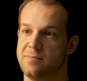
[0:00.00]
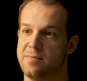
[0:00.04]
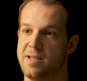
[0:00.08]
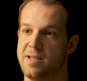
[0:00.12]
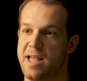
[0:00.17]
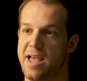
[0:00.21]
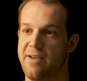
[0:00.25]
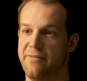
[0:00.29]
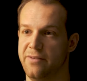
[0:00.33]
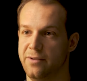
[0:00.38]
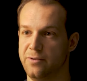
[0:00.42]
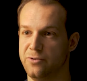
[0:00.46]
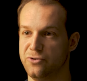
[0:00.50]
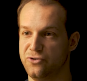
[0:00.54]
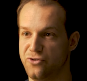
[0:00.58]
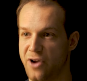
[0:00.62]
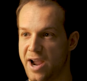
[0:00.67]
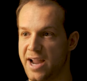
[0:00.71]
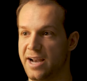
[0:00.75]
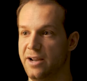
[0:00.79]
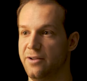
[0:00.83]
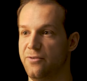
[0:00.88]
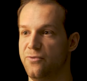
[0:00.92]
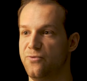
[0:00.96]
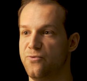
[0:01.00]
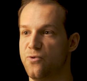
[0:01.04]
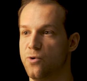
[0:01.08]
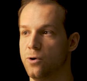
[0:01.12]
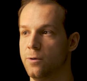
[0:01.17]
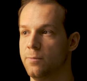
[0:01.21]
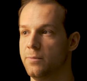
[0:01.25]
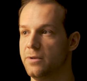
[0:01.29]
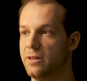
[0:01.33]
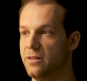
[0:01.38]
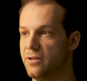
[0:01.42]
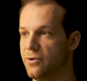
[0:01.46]
having, trying to
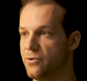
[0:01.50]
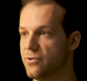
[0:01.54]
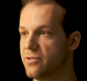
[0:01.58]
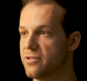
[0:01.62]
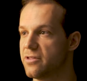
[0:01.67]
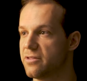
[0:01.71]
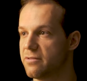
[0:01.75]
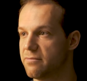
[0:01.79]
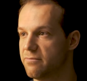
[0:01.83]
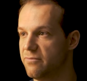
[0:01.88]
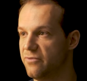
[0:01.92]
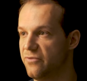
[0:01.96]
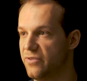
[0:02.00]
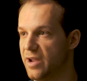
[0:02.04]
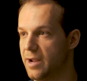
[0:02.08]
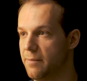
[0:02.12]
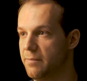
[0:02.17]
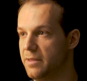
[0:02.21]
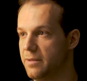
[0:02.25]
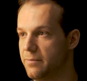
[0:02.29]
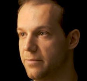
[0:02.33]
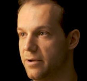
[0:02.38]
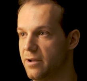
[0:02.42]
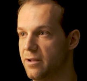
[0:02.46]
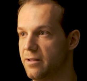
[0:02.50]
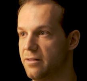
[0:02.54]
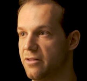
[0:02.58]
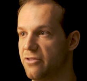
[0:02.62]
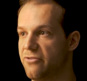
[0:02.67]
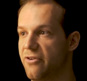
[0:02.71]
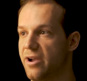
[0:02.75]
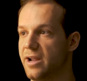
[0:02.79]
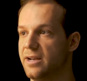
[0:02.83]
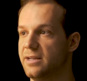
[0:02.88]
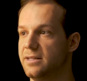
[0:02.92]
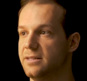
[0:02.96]
form close family bonds,
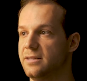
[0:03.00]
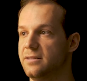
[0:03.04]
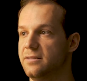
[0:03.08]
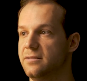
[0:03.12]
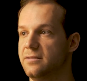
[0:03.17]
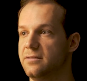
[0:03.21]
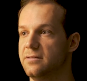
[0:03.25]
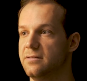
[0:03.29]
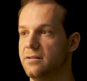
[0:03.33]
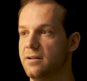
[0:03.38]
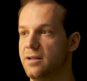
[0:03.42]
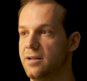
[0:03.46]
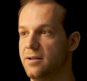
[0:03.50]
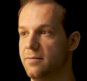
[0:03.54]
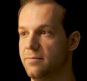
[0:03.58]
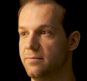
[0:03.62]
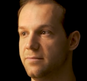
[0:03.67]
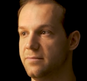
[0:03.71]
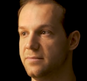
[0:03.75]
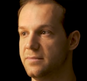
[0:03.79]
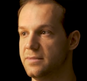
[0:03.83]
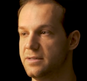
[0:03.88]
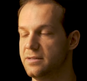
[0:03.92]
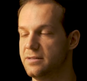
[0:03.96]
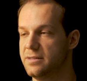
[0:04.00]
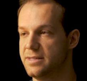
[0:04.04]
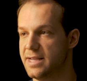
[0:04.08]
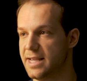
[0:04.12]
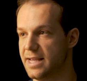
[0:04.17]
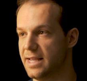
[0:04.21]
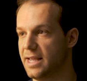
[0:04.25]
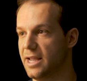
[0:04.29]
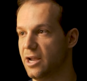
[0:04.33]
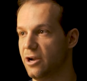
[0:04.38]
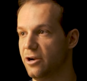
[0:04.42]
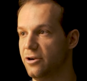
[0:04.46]
trying to
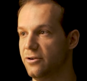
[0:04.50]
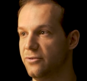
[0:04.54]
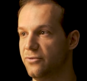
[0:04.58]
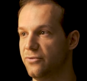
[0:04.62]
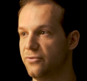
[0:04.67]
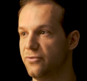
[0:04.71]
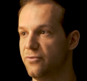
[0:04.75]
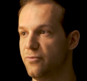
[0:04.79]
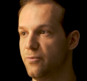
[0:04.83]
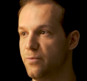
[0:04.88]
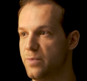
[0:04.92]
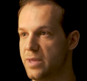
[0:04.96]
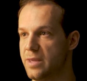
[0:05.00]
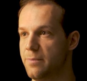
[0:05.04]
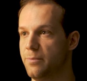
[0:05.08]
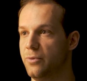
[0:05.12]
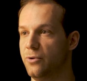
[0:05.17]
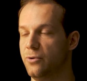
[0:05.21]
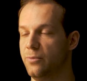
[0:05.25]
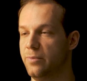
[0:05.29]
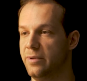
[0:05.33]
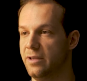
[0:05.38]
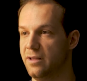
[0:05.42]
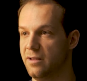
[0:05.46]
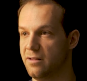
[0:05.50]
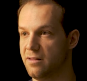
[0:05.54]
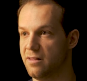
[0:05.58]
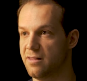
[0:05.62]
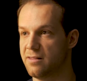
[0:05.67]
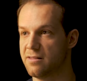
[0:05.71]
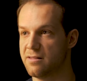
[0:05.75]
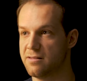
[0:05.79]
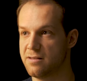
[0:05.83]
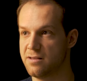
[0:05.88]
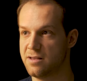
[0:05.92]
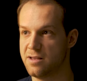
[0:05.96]
take care of people,
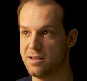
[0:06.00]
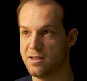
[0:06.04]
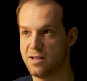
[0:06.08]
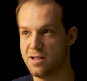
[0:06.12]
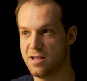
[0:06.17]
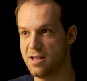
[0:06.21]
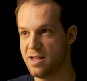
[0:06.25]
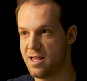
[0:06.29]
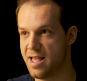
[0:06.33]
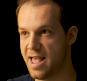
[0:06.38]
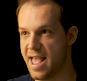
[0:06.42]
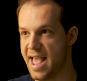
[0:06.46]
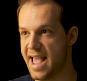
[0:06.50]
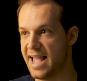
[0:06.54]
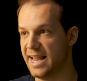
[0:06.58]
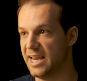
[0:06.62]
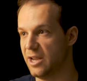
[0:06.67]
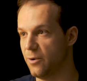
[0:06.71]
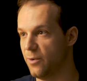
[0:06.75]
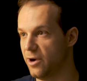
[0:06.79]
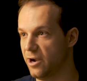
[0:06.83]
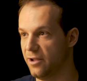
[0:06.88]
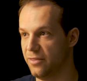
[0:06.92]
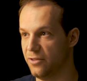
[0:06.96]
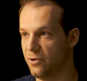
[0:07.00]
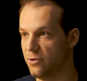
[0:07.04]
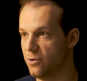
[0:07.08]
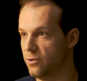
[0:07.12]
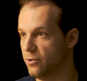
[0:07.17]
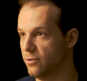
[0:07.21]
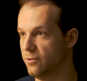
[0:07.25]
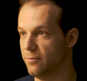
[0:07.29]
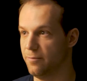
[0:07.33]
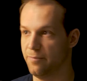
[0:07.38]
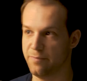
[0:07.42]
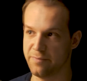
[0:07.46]
because anywhere in the
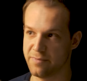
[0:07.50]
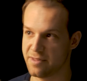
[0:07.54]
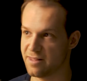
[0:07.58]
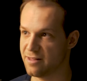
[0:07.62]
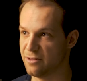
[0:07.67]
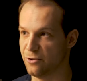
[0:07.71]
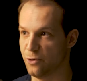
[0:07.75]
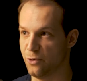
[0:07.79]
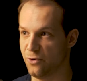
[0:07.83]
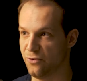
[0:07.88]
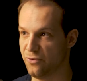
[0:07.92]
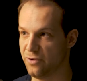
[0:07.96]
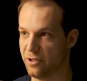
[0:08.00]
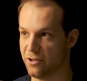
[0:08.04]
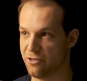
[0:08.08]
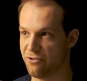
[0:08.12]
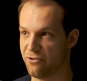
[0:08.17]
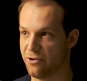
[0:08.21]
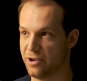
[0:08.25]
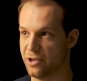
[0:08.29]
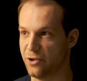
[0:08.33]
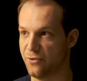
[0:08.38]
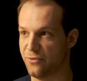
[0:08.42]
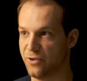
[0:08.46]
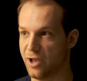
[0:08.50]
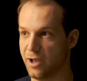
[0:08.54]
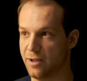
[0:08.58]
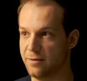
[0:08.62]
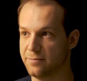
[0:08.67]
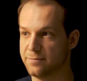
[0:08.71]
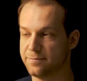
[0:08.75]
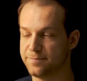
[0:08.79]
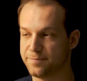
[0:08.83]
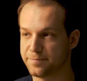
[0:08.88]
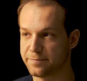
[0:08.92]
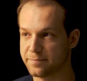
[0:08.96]
whole slew of history, you've got
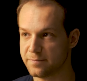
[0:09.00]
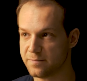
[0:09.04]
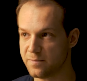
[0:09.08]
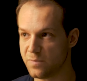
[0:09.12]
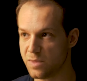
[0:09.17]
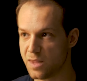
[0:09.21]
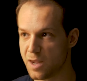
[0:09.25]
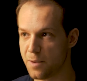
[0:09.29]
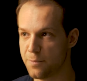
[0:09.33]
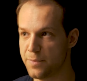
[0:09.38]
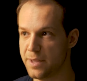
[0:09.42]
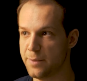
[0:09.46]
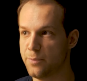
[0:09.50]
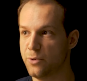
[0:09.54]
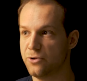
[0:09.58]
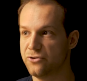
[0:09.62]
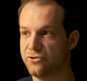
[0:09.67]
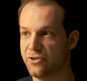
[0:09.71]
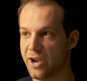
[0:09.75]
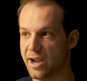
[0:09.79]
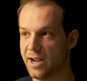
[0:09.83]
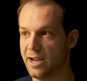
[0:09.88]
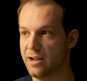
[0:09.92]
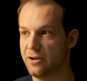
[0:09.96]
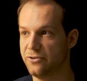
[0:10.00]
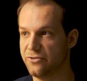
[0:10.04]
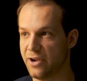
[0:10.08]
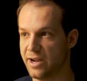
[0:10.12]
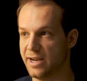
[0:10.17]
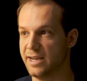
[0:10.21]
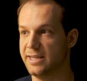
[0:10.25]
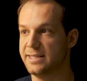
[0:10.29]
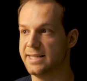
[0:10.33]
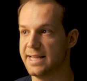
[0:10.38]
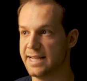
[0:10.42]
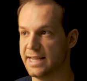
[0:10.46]
people trying
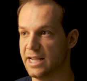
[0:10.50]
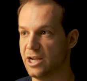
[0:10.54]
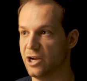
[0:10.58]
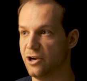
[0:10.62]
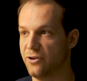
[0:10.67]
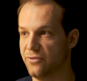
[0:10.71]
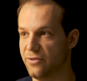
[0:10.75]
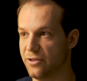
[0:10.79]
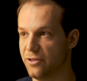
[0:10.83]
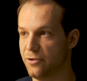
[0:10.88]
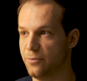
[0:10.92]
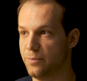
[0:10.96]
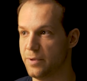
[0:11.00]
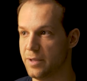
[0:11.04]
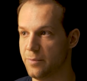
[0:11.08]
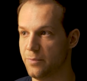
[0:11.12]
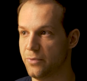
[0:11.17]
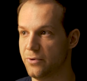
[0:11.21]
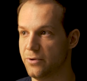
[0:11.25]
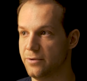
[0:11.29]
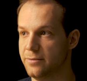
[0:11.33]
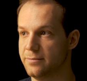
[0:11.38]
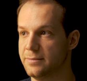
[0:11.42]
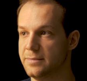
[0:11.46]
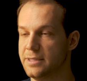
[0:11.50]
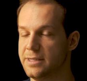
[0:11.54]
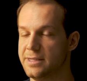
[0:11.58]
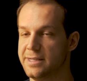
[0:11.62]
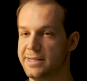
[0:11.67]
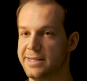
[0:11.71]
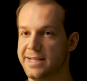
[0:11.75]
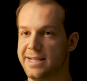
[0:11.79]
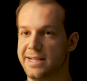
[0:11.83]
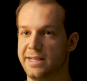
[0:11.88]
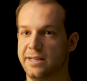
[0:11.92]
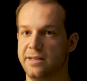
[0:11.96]
to take care of other people,
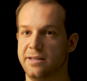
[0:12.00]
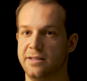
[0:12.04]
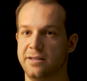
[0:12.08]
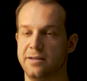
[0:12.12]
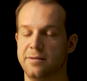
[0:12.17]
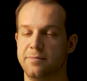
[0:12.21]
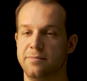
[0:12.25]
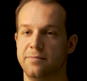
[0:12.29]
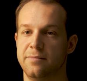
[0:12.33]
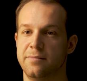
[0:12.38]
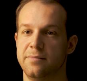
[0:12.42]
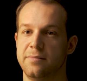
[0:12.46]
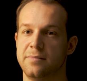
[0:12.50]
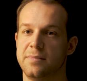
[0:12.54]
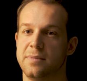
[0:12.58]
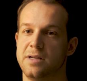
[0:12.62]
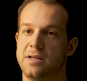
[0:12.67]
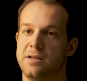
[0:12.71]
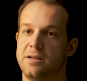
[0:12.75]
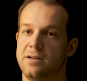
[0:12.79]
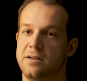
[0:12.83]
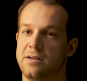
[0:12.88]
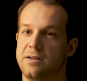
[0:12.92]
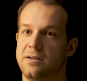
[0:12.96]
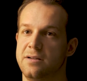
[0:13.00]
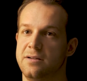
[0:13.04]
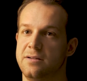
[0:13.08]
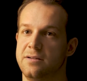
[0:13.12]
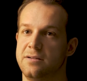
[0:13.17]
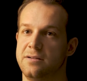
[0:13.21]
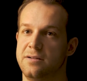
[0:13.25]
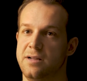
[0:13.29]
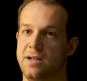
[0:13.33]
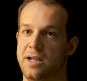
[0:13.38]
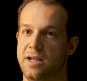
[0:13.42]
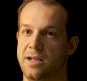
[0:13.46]

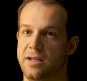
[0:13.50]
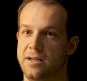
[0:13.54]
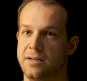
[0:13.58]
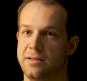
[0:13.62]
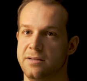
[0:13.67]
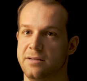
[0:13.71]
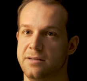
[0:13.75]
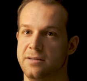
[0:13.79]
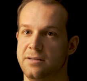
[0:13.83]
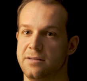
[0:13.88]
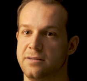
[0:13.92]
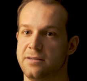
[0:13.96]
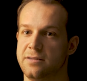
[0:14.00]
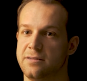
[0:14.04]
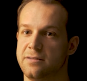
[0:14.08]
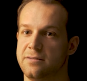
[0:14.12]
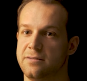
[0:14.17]
and